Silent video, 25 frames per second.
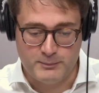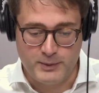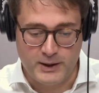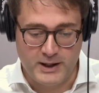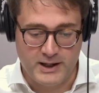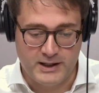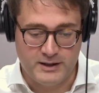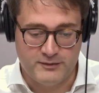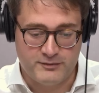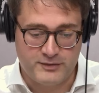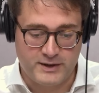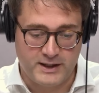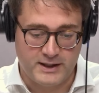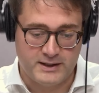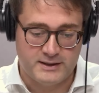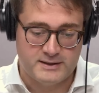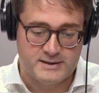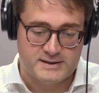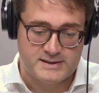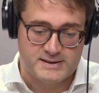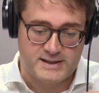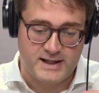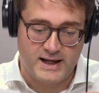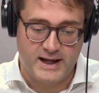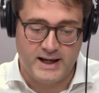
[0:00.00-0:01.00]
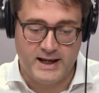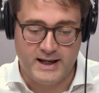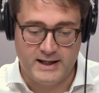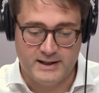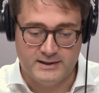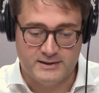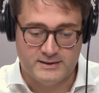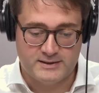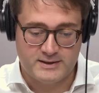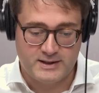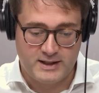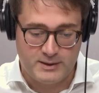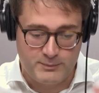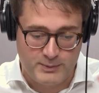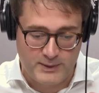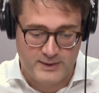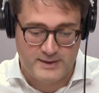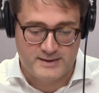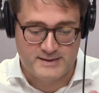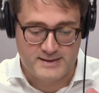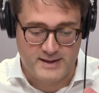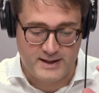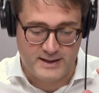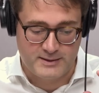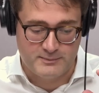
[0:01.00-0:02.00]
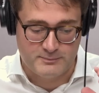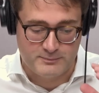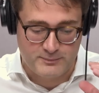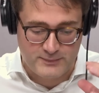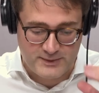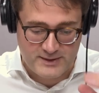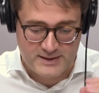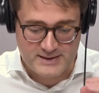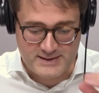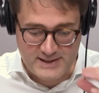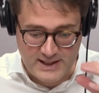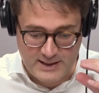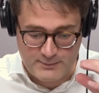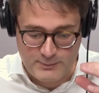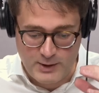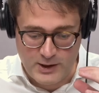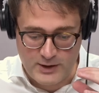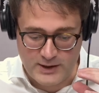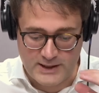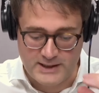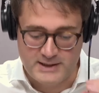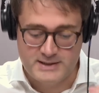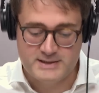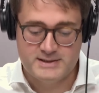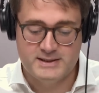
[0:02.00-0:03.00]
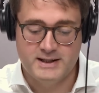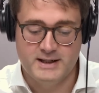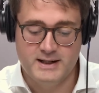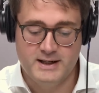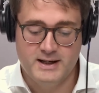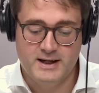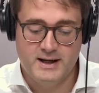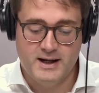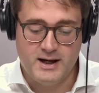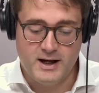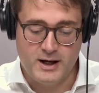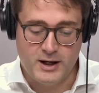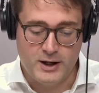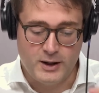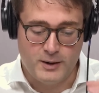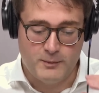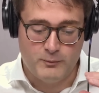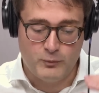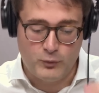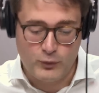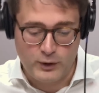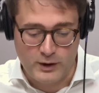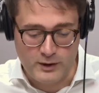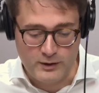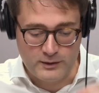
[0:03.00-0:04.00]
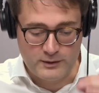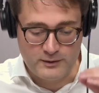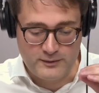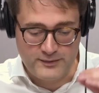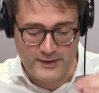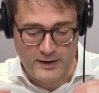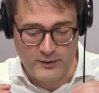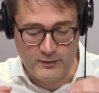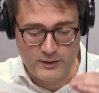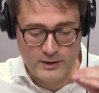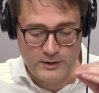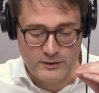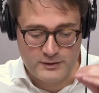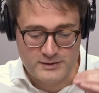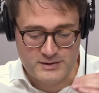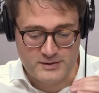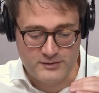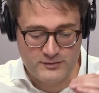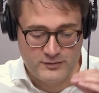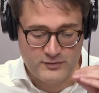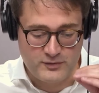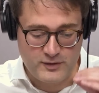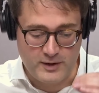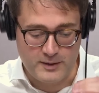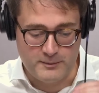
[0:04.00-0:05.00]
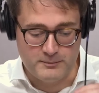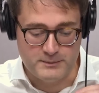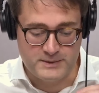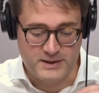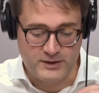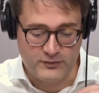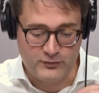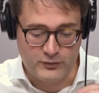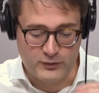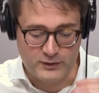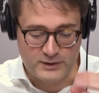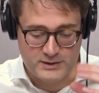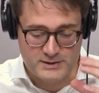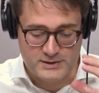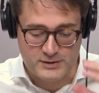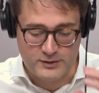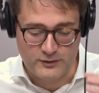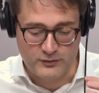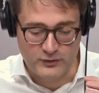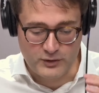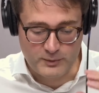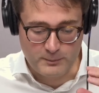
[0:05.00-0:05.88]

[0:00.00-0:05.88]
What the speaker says: pile of things and keep it the same height, while there are lots of different sort of